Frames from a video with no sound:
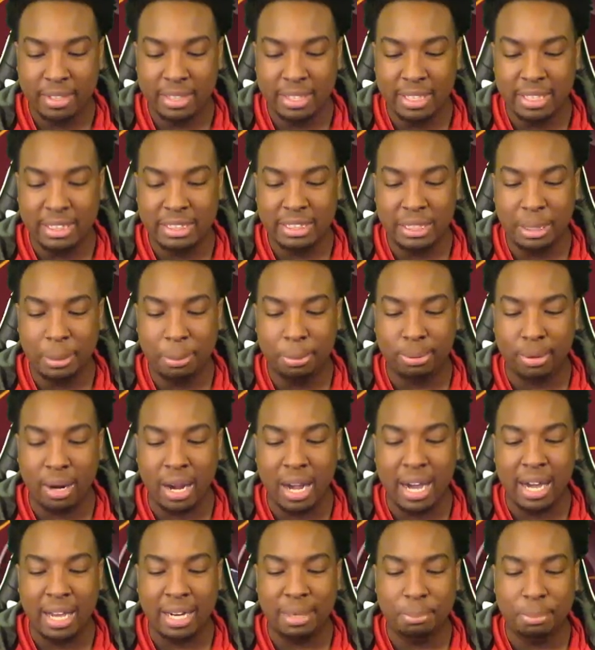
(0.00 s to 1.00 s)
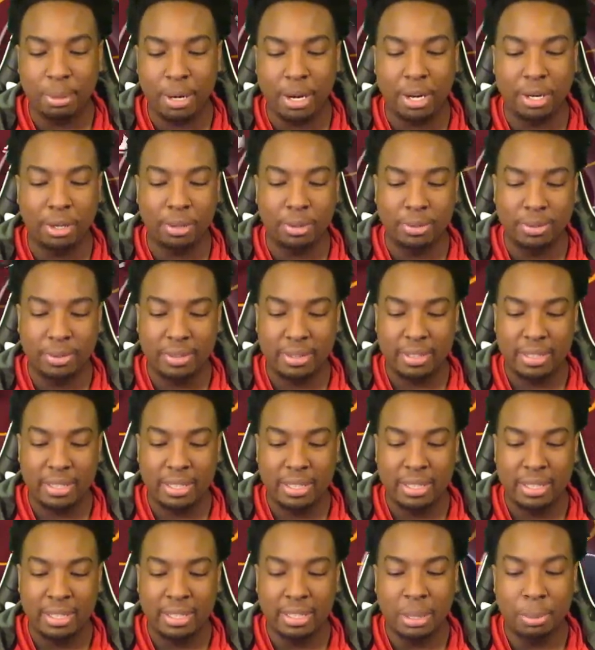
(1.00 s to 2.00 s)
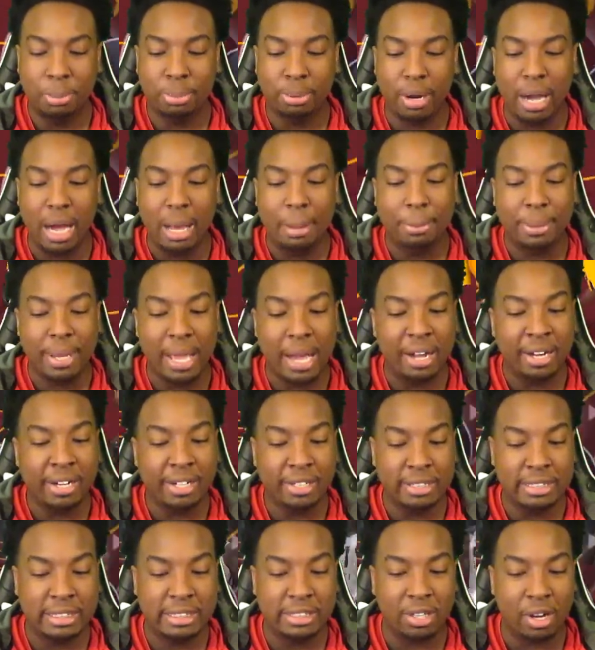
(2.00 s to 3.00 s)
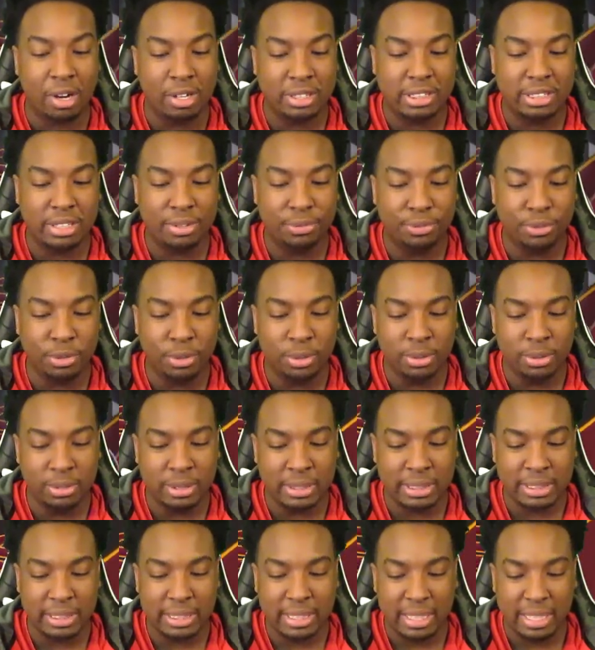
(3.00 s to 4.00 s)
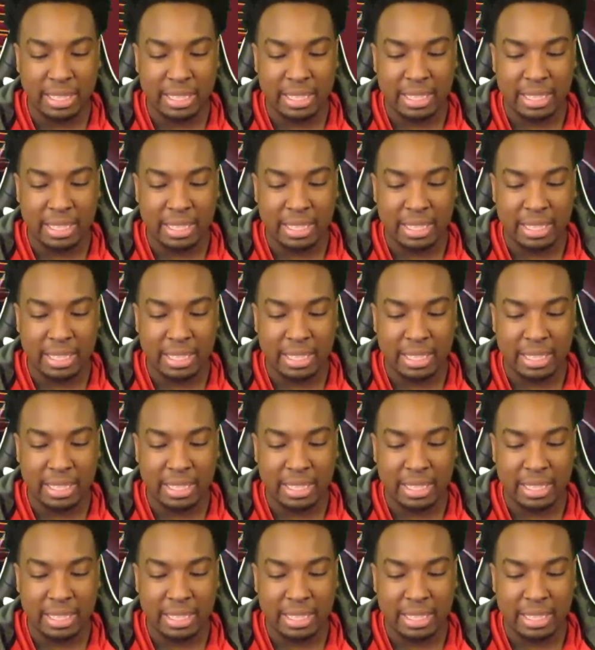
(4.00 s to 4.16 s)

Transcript: This LeBron, bro. LeBron be out here saucing fools?